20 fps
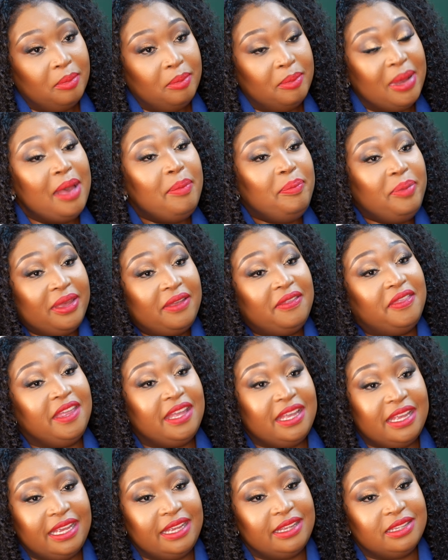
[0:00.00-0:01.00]
My big
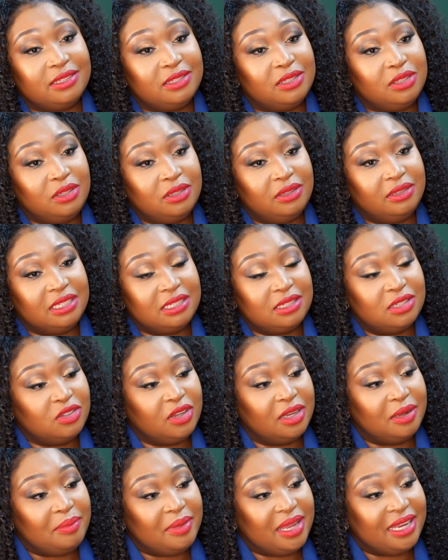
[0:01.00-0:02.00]
thing is this is
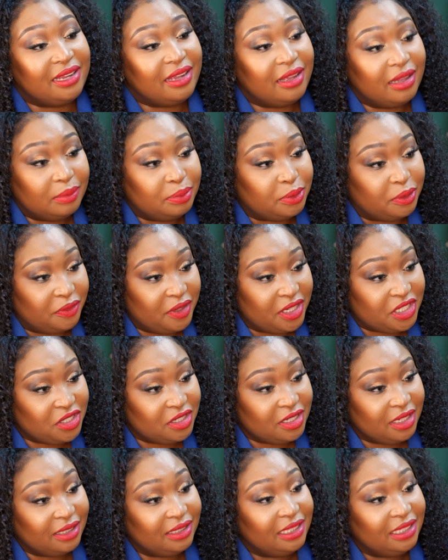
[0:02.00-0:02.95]
not a medical professional.